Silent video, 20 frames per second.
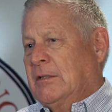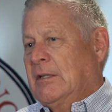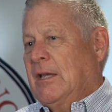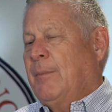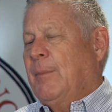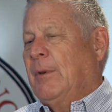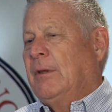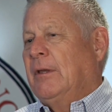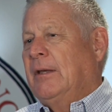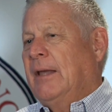
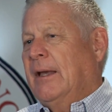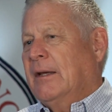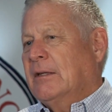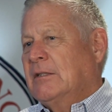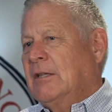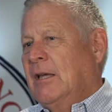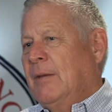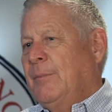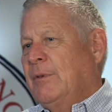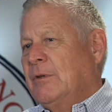step, and the next
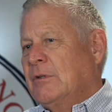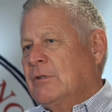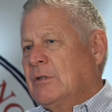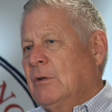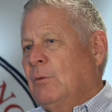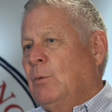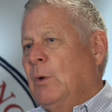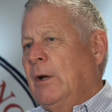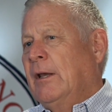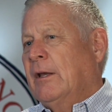step is
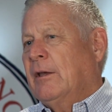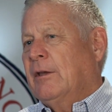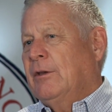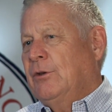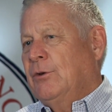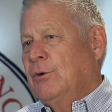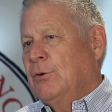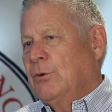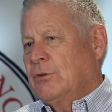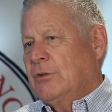the way to
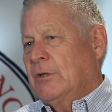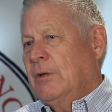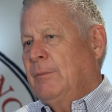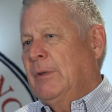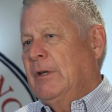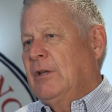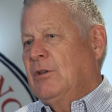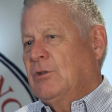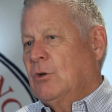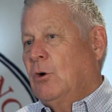cure
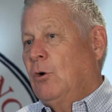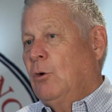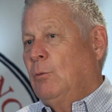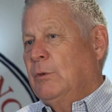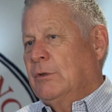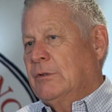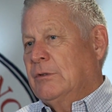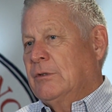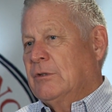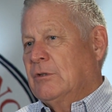somebody's
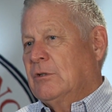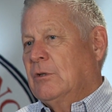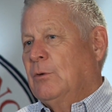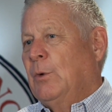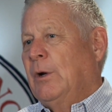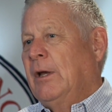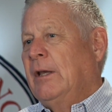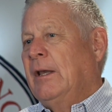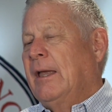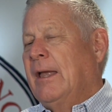homelessness, the
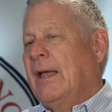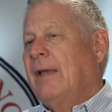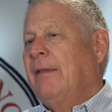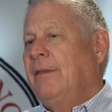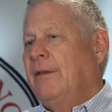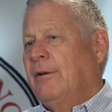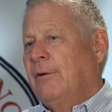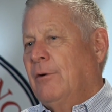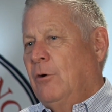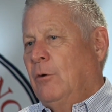way to
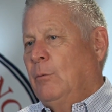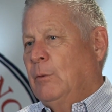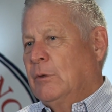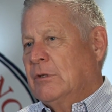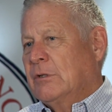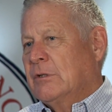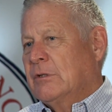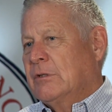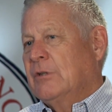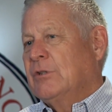end their
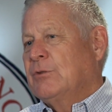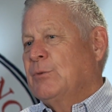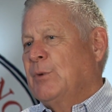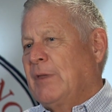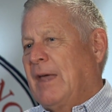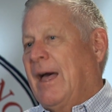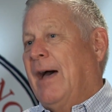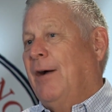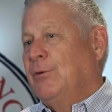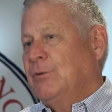homelessness is
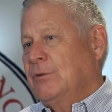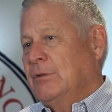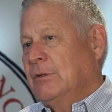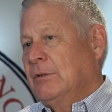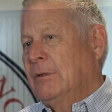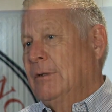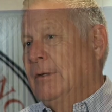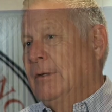with housing.